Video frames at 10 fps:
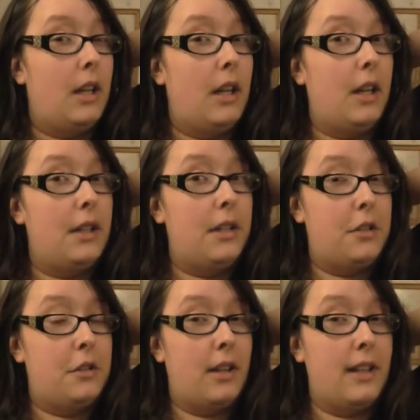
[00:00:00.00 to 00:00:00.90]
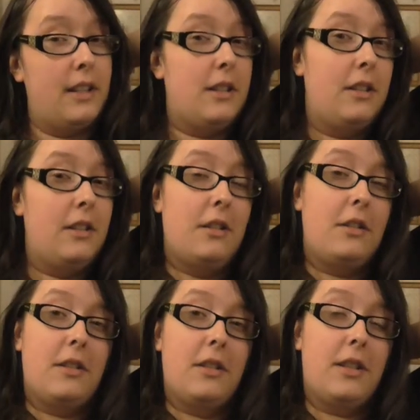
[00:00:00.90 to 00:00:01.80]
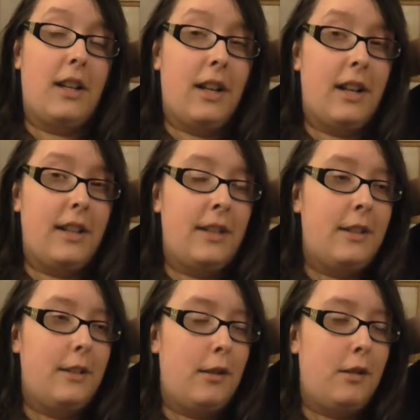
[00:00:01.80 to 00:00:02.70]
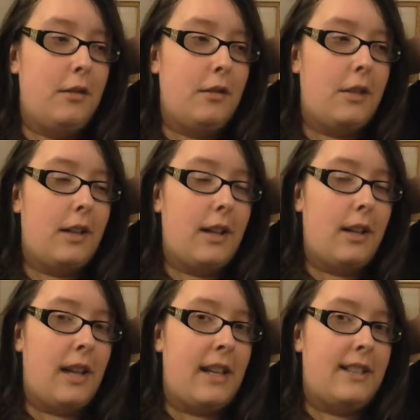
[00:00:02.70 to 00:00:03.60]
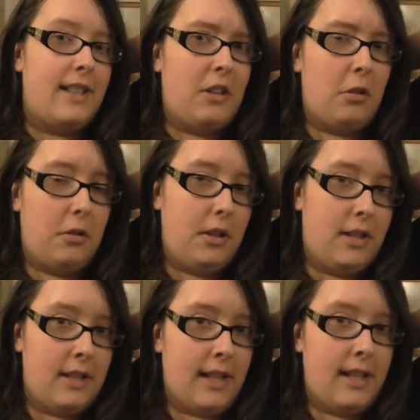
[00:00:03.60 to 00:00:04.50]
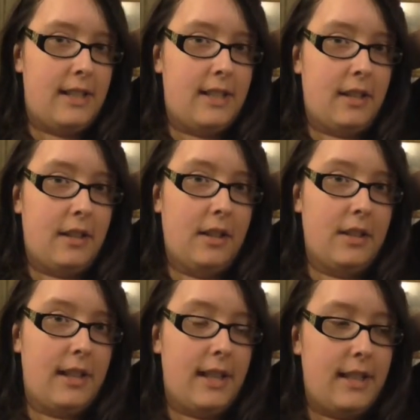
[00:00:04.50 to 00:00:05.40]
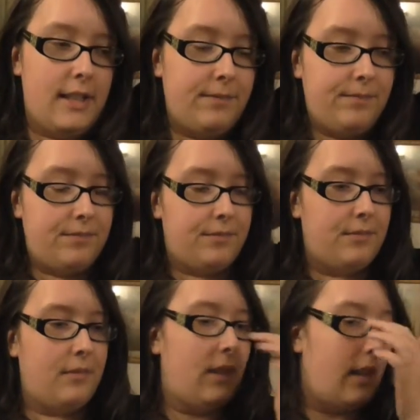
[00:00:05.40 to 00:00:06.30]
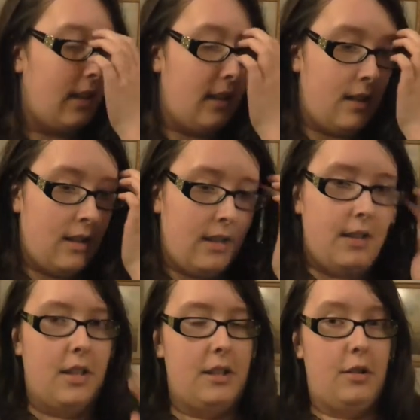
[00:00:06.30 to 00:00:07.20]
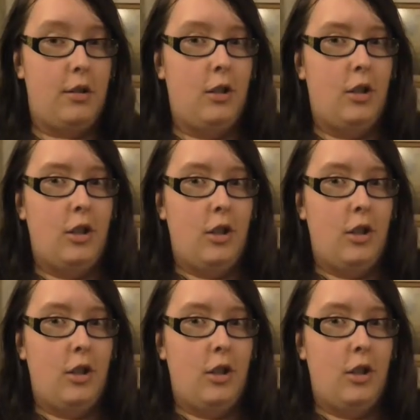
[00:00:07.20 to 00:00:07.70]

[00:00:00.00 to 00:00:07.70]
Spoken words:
the train conductor guy who hands out all the tickets on the day didn't